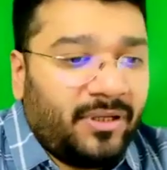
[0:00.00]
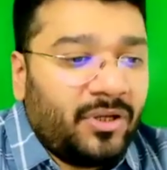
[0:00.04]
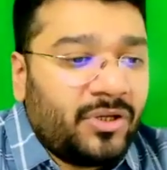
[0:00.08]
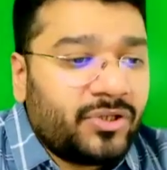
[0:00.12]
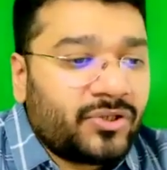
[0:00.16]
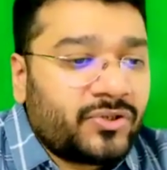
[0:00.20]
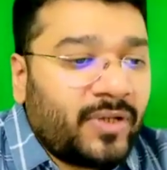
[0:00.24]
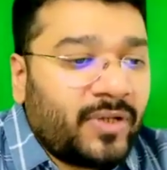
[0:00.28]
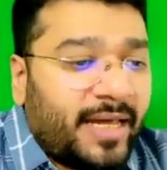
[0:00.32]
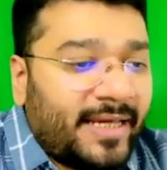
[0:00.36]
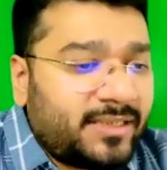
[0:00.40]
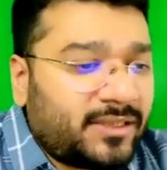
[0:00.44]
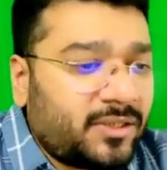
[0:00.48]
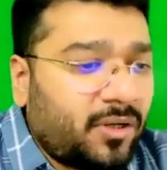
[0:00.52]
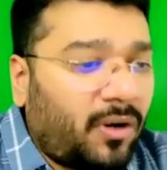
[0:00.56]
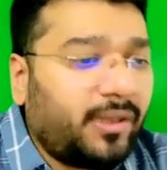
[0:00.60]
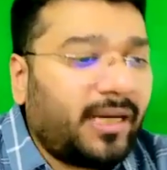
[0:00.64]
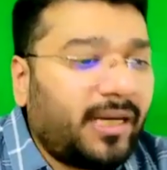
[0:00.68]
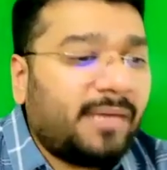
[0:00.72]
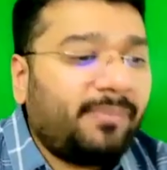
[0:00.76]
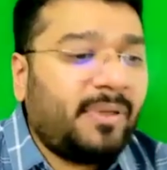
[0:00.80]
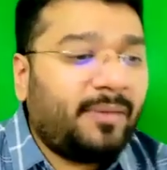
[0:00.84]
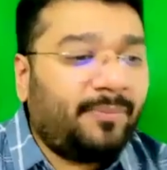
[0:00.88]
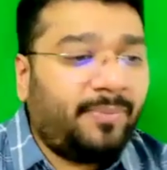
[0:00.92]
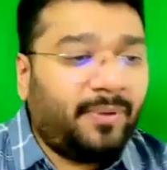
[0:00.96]
So guys,
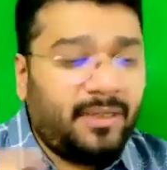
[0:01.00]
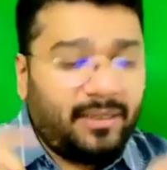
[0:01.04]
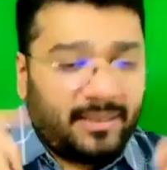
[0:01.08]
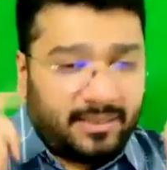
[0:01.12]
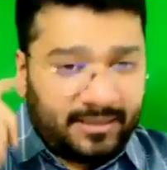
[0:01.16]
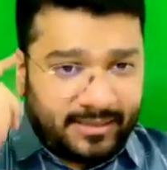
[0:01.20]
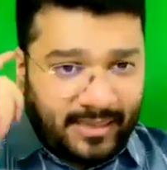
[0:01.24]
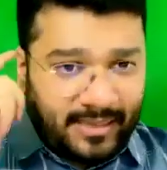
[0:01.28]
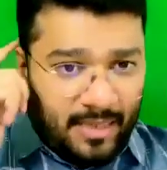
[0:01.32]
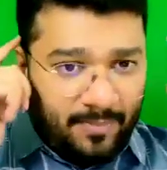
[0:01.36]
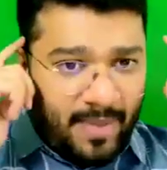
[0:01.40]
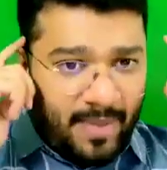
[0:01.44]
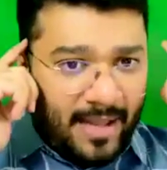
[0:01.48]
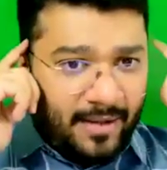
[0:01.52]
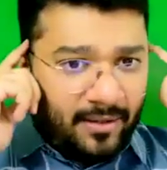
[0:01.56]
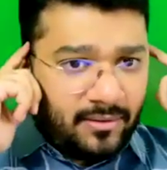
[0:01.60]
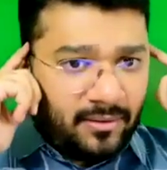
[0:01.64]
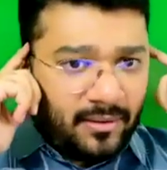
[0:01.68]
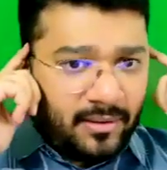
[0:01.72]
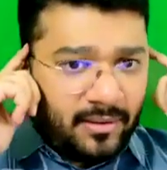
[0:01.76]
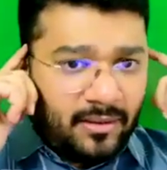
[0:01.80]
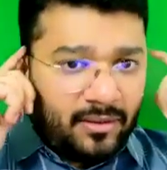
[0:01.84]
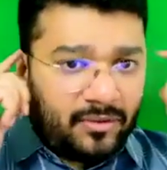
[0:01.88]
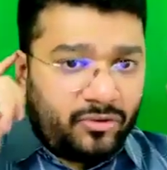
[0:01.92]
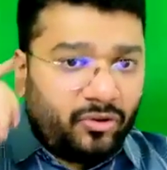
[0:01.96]
online people, stay back.
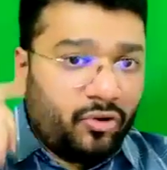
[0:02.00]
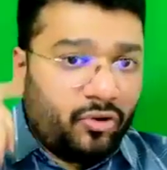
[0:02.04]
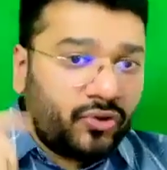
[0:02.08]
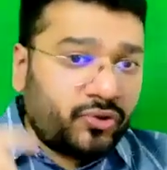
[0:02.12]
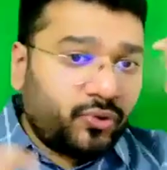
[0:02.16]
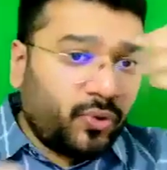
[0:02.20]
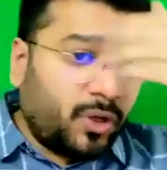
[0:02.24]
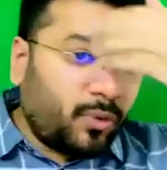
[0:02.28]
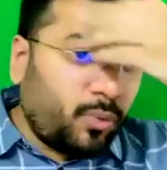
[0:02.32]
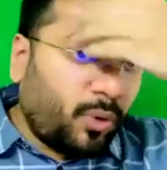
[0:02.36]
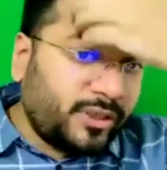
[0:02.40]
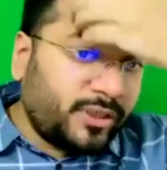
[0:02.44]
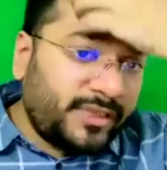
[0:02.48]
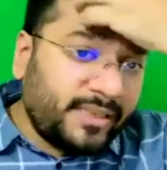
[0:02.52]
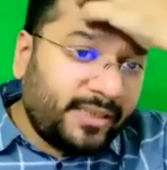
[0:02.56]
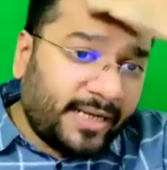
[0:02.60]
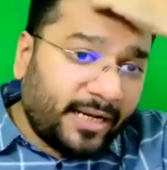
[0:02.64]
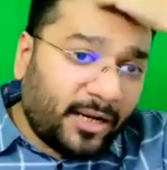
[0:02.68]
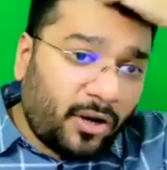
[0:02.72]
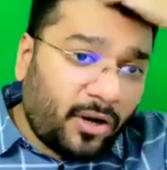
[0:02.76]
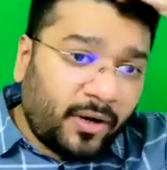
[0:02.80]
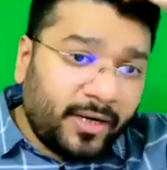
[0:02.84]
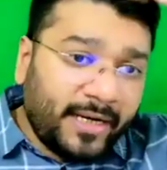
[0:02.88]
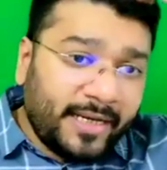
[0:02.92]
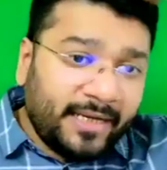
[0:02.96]
Those who are watching
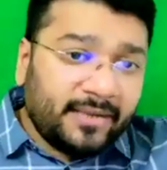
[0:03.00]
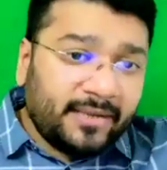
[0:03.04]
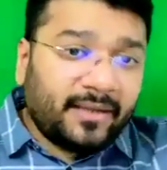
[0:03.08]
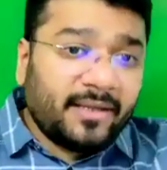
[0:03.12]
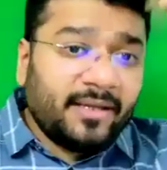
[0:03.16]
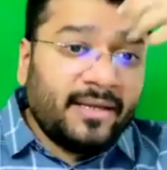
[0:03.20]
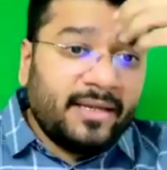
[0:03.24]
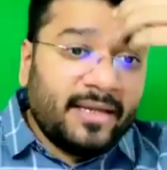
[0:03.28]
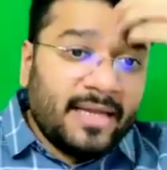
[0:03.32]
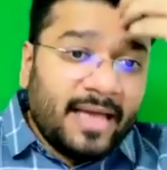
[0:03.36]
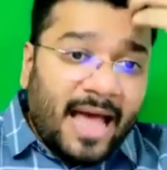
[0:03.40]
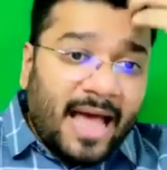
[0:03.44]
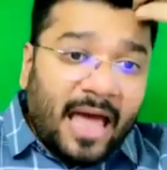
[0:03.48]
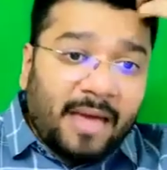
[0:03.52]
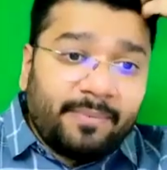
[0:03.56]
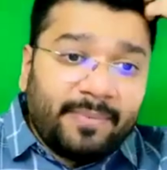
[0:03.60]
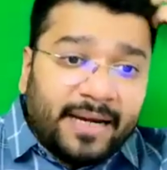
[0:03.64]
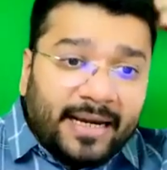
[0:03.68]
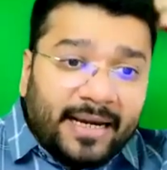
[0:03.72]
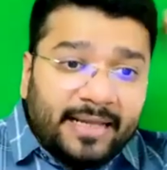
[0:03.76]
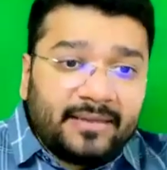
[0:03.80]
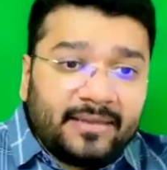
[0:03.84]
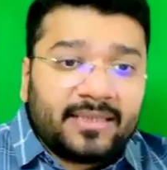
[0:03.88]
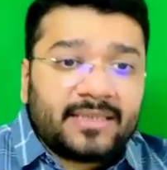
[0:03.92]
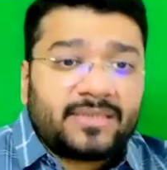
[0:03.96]
recording, I'm
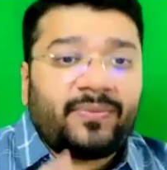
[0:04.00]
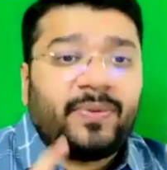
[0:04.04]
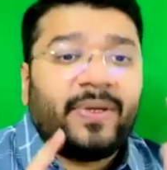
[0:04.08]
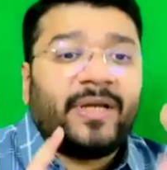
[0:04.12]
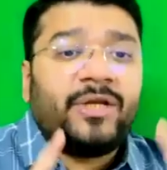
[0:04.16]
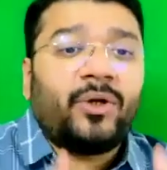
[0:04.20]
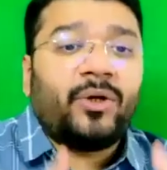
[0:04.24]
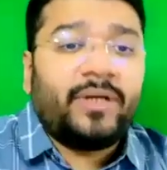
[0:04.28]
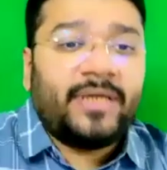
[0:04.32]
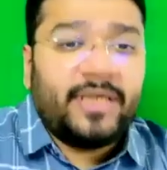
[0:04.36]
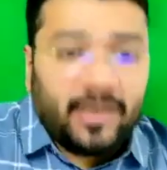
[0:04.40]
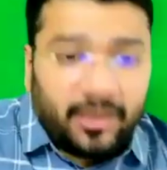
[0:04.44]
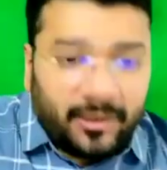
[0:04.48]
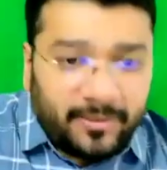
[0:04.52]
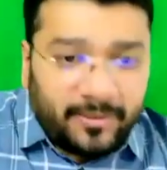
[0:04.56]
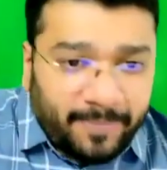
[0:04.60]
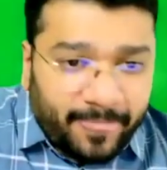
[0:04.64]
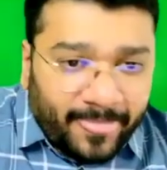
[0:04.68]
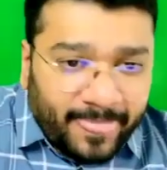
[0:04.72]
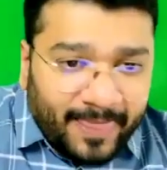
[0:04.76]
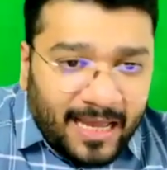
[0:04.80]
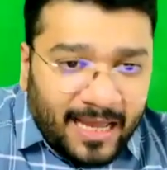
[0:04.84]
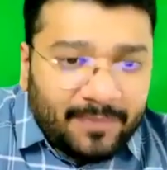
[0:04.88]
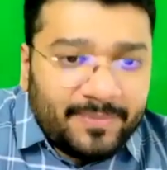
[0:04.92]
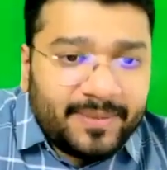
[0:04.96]
ending this video here.
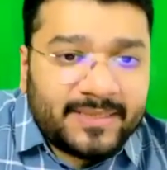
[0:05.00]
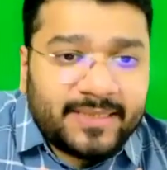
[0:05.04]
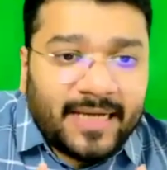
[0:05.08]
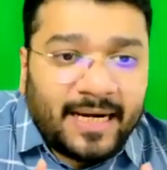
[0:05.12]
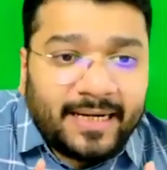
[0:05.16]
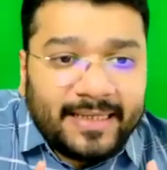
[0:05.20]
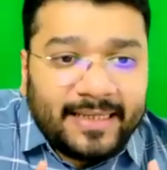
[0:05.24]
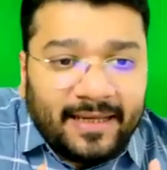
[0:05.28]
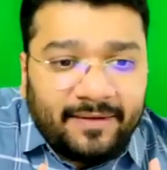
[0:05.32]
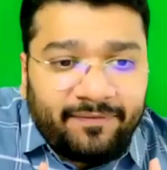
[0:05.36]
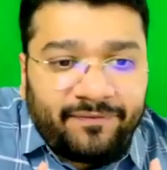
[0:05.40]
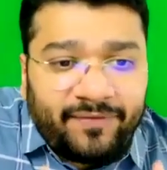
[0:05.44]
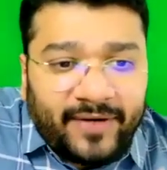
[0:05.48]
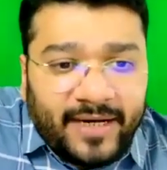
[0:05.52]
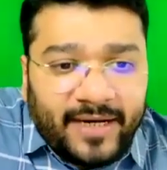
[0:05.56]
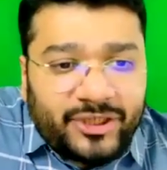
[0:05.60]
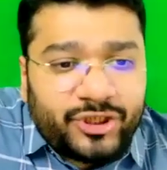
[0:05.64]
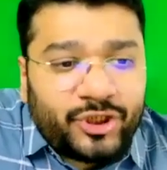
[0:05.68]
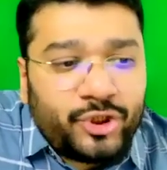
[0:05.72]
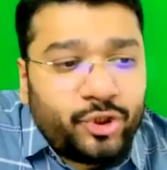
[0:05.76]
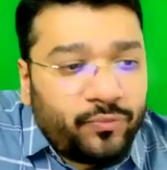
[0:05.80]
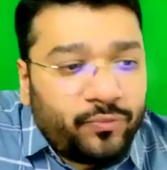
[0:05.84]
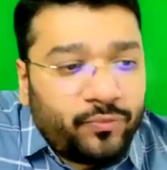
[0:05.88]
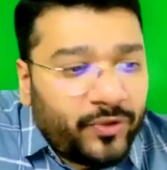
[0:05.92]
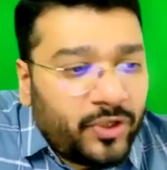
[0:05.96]
I'll be starting a fresh
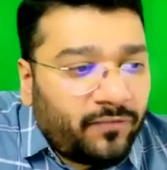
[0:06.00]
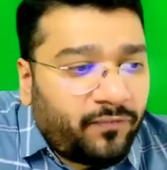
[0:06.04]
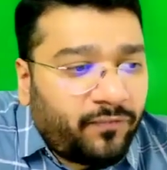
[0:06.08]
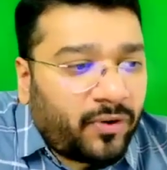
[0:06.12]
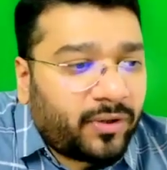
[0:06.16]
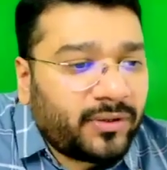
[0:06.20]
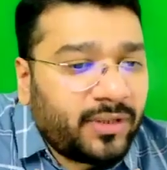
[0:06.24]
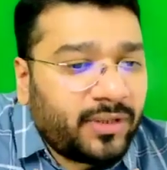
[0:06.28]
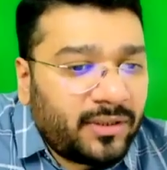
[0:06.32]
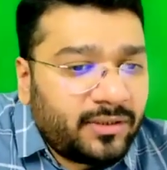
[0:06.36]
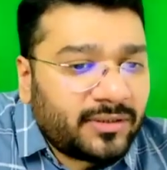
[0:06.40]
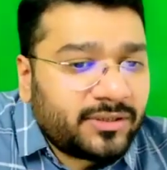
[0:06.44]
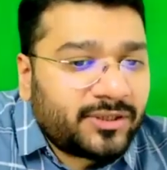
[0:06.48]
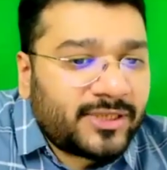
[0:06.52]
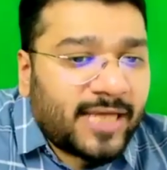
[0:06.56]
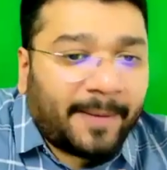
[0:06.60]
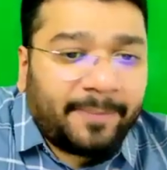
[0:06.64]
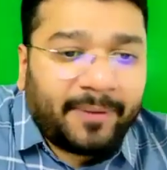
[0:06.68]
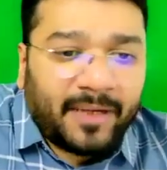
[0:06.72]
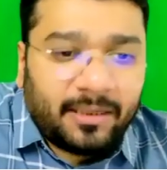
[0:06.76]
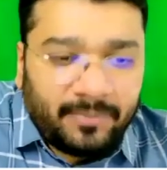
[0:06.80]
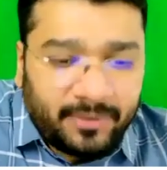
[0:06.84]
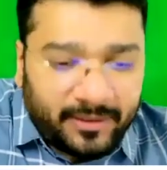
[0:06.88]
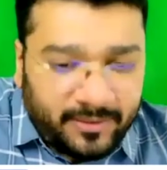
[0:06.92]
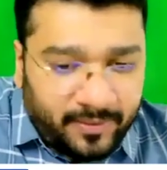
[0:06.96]
new video for the
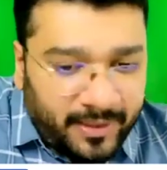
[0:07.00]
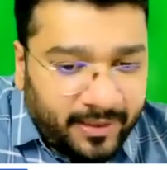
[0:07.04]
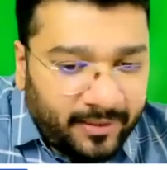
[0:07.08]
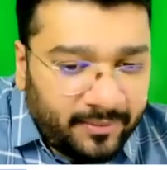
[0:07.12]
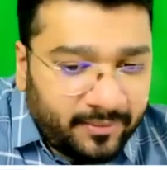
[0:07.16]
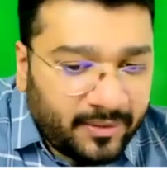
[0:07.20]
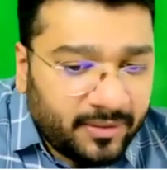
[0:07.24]
chapter number 3.